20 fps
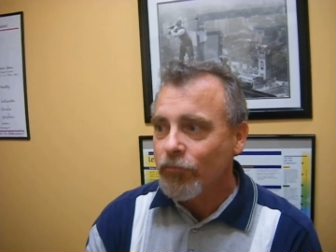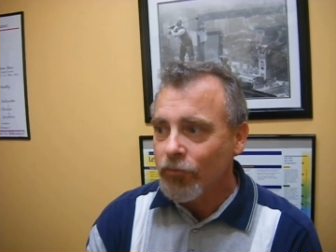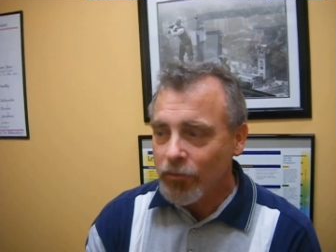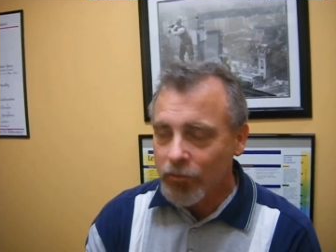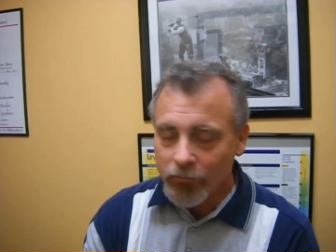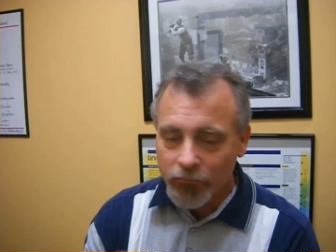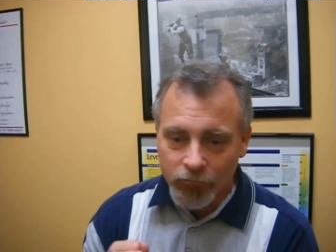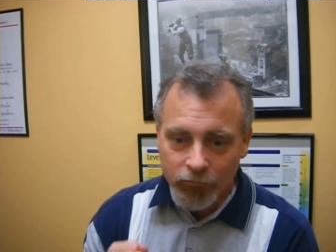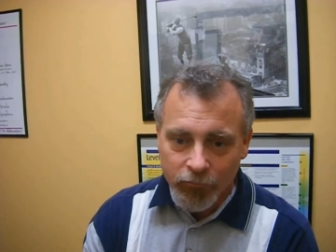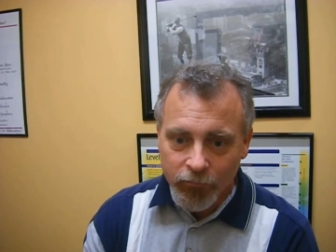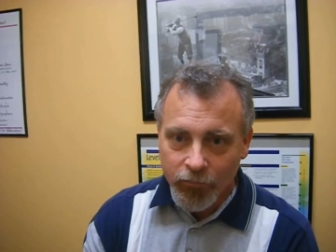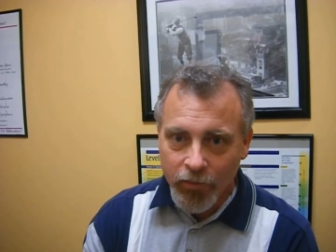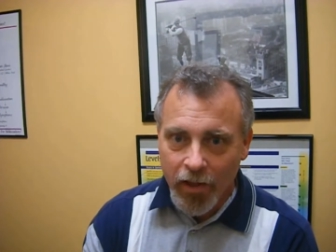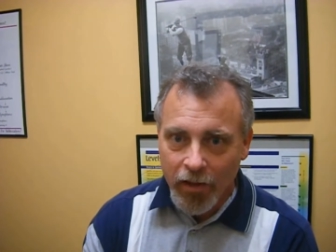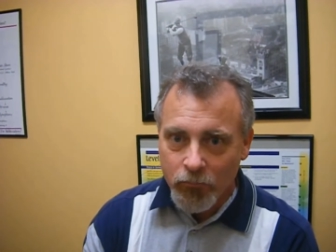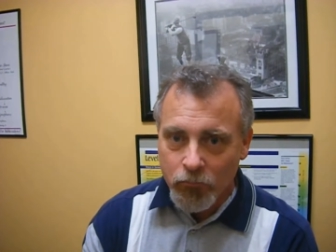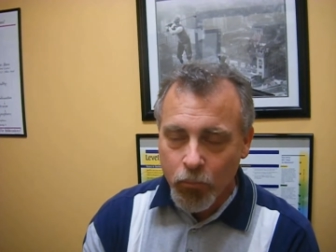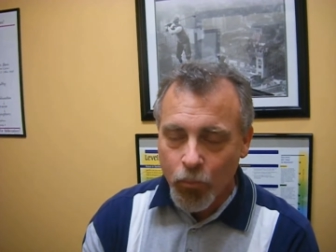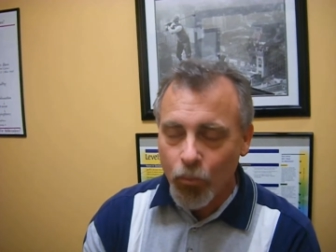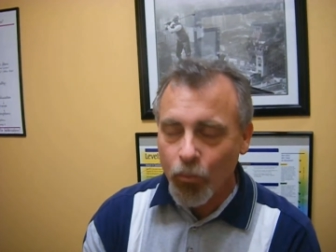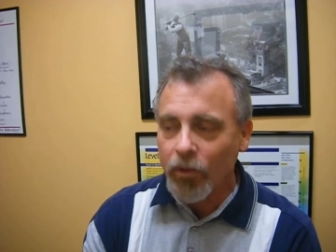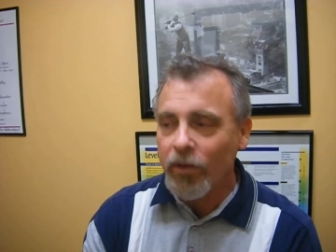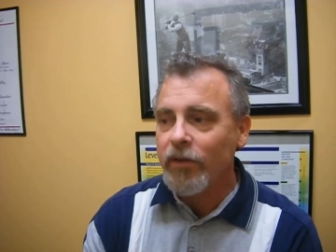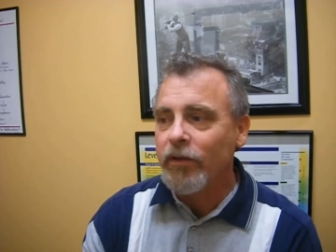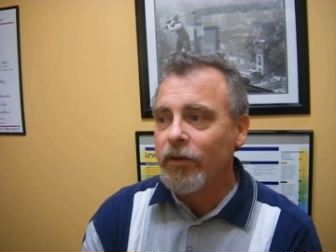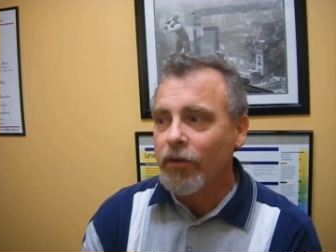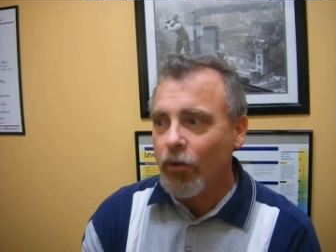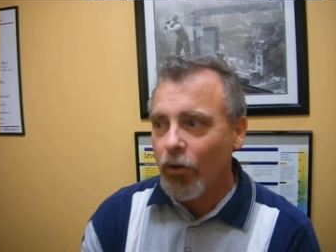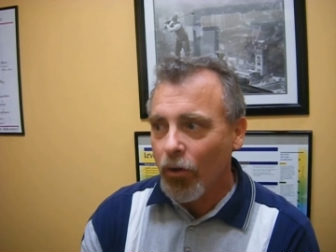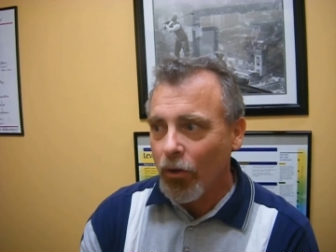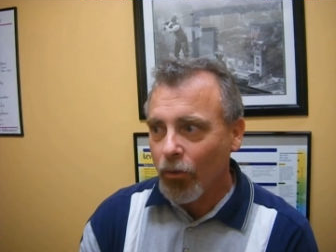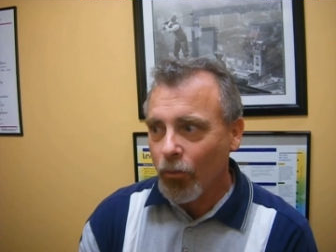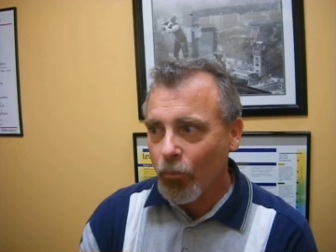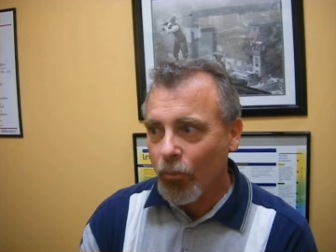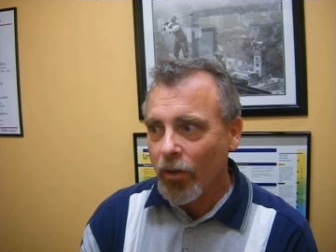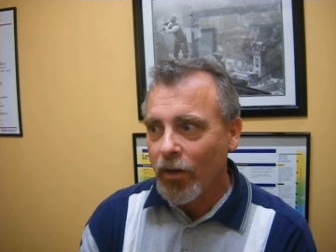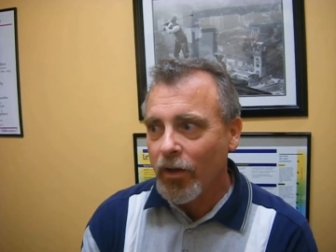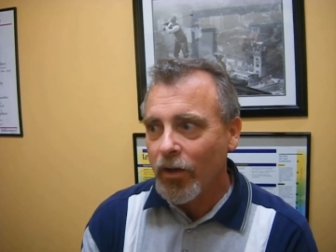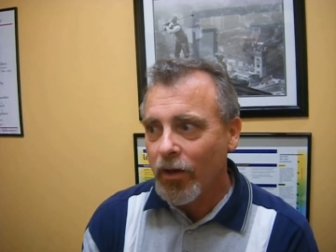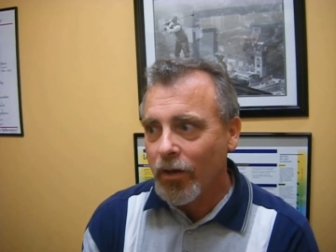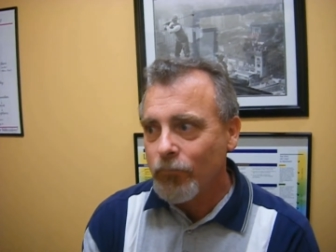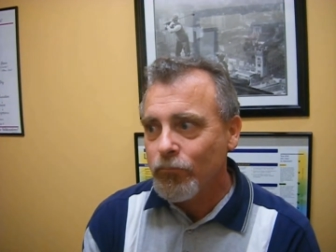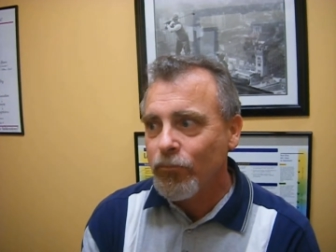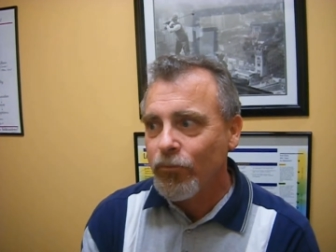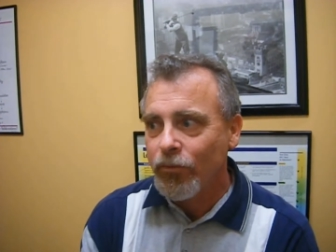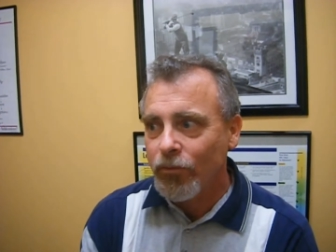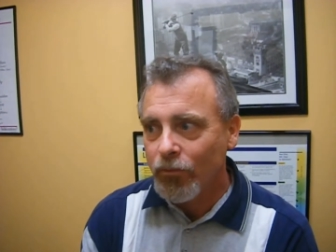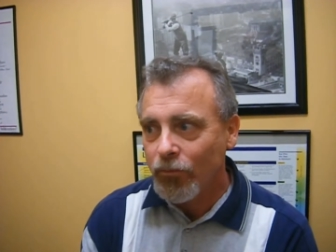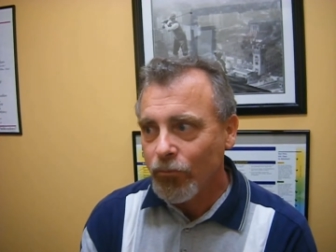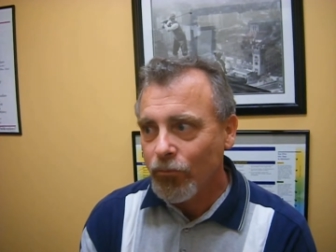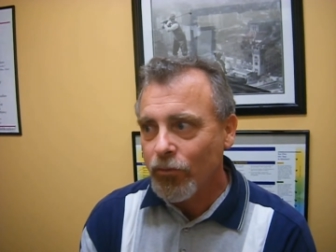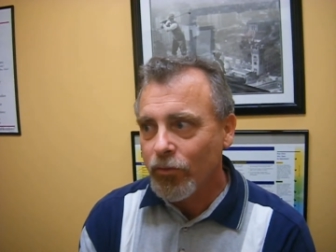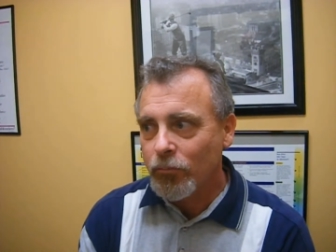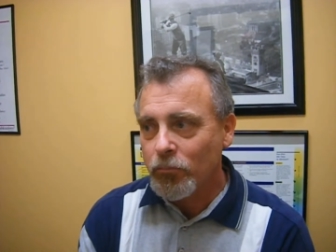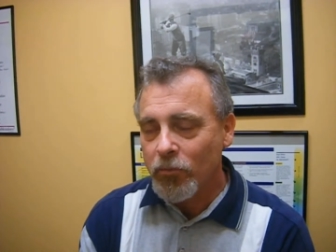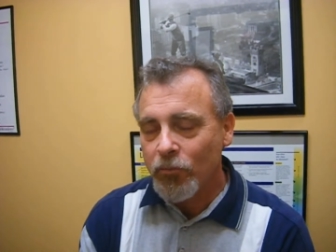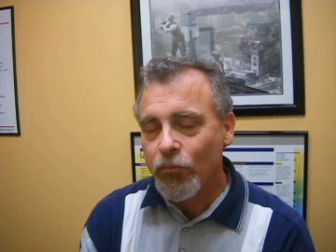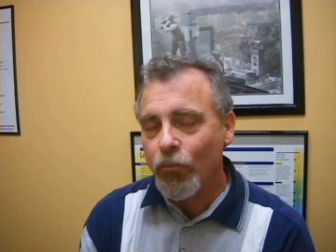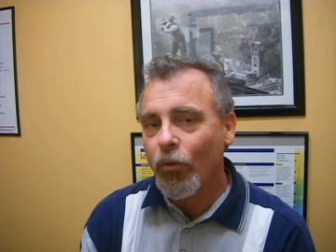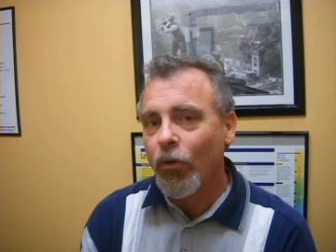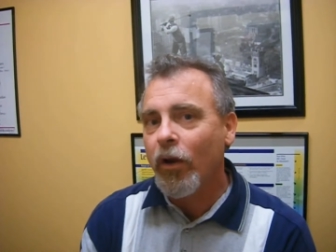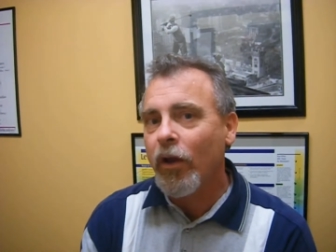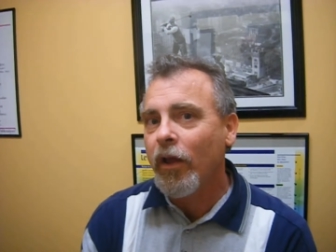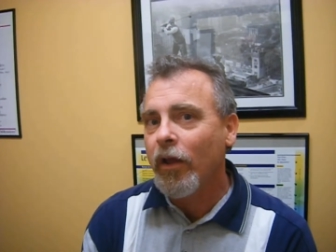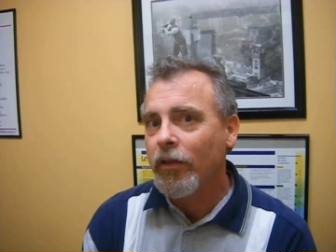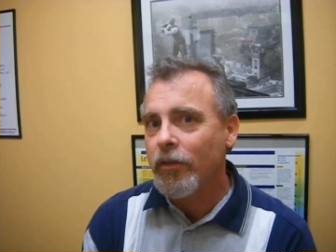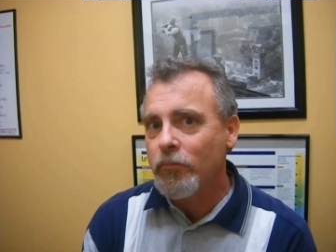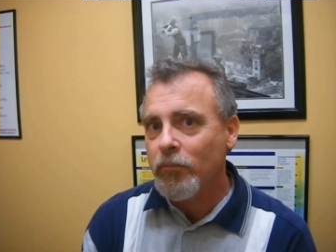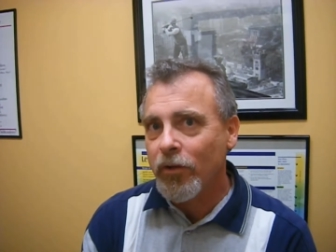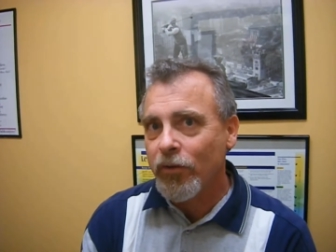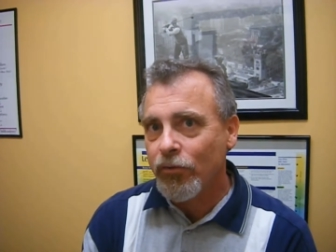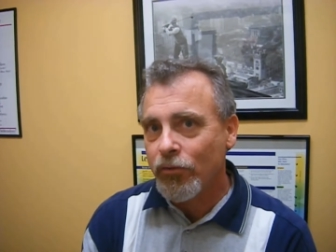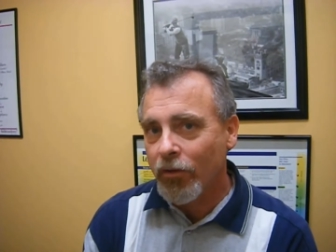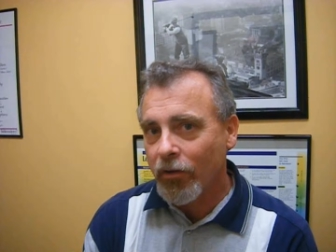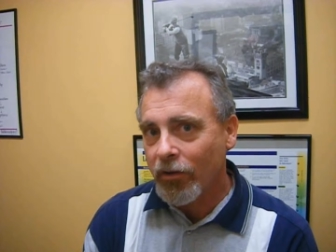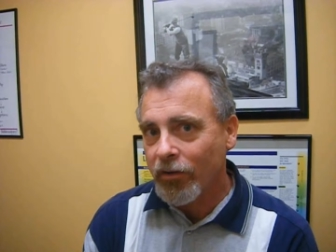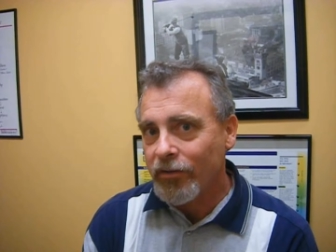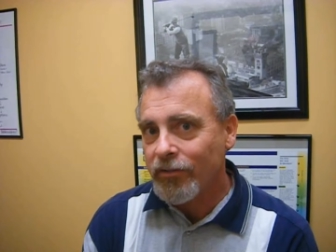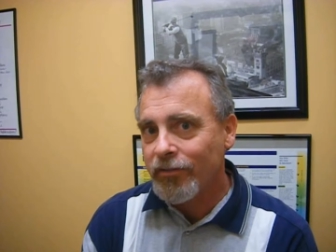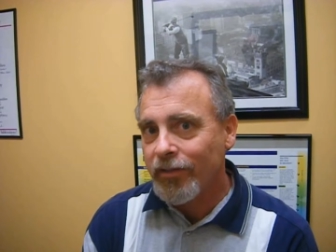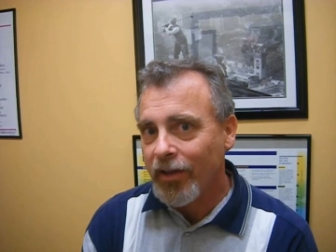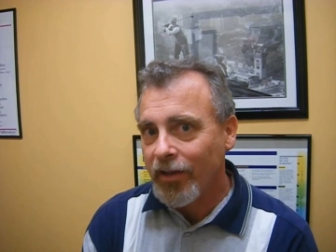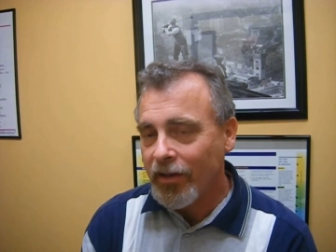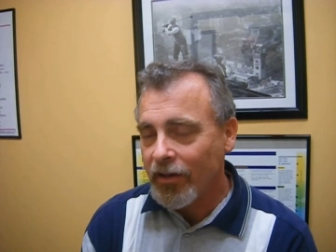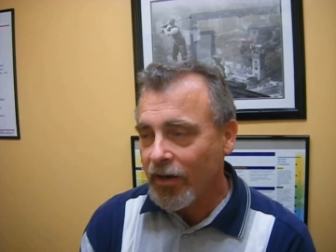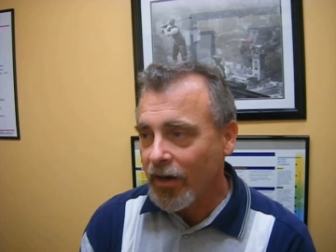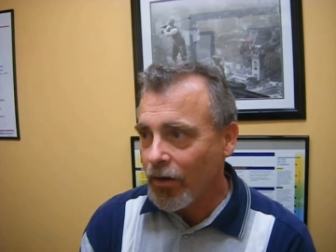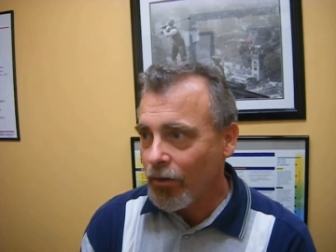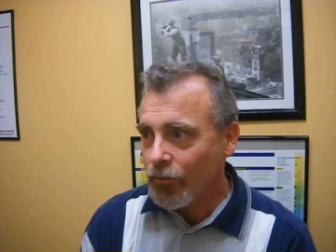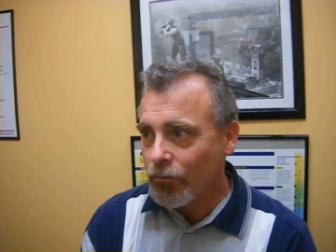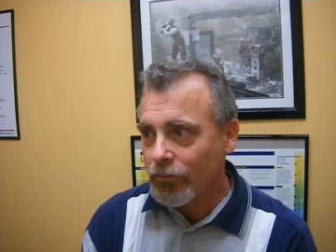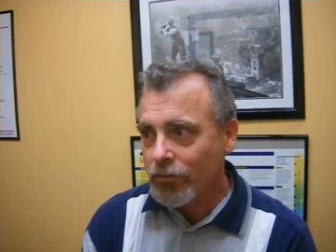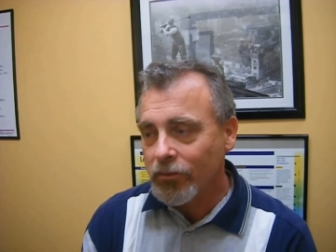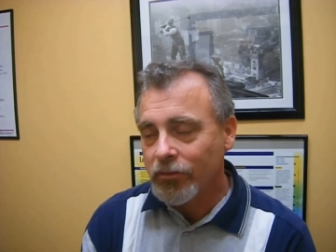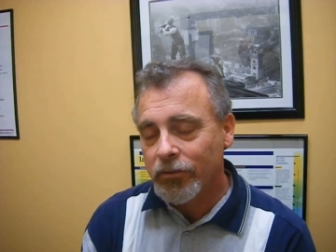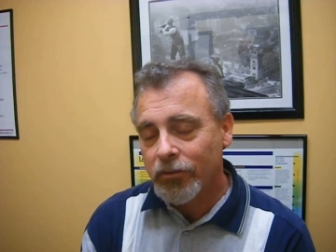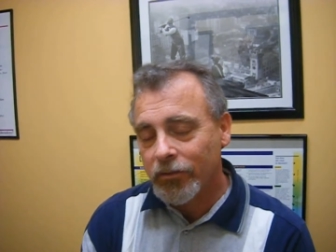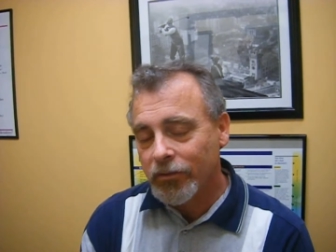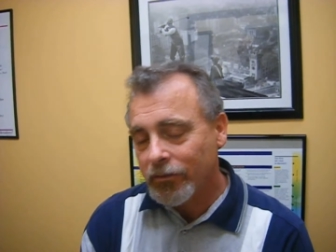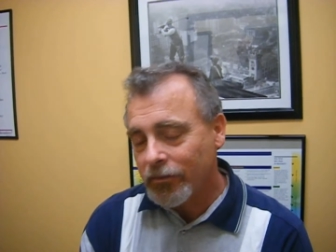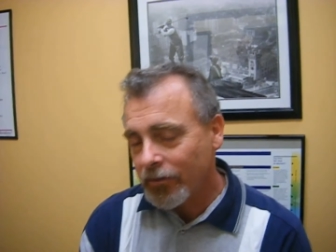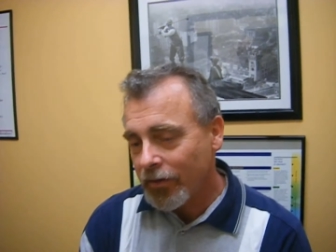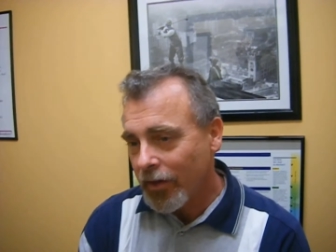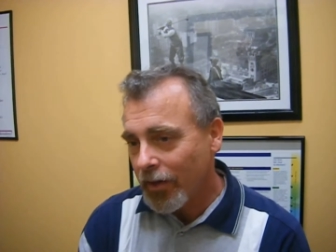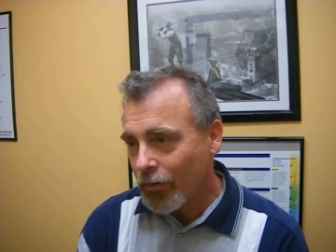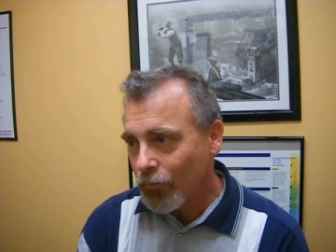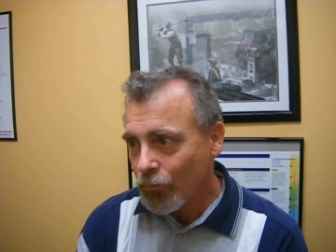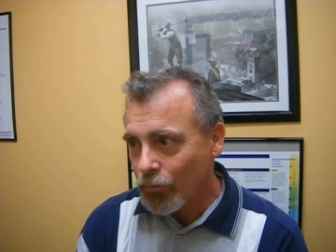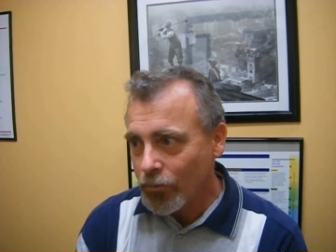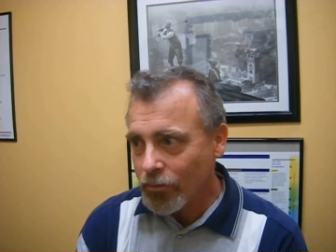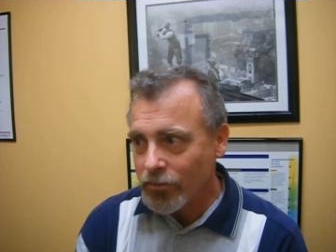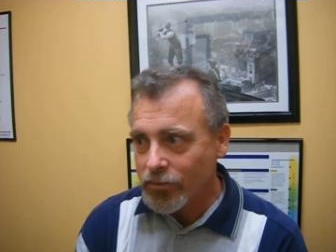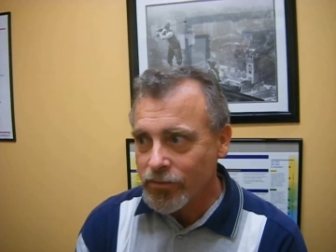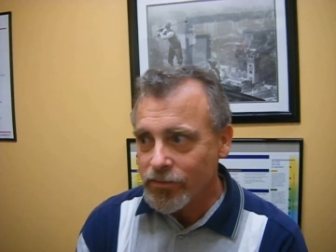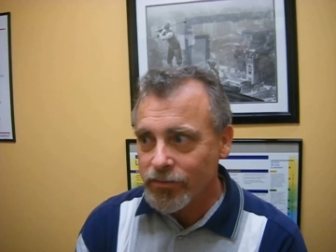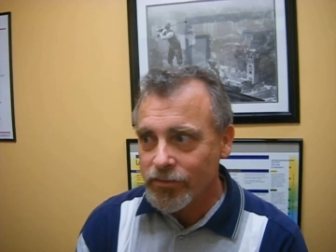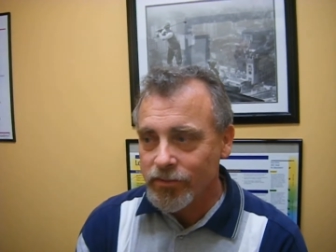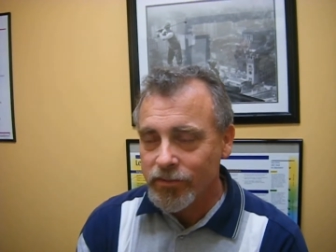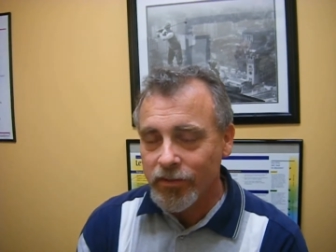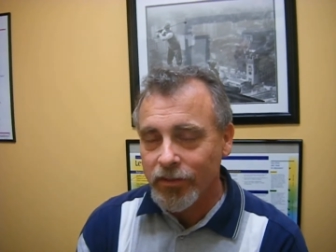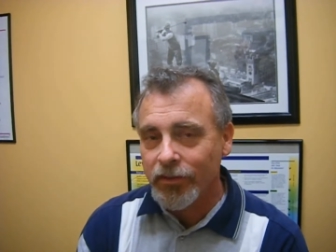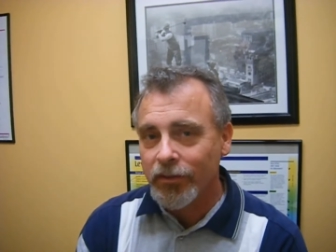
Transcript: from that point all the way up to just before I had the Medtronics taken out, and that was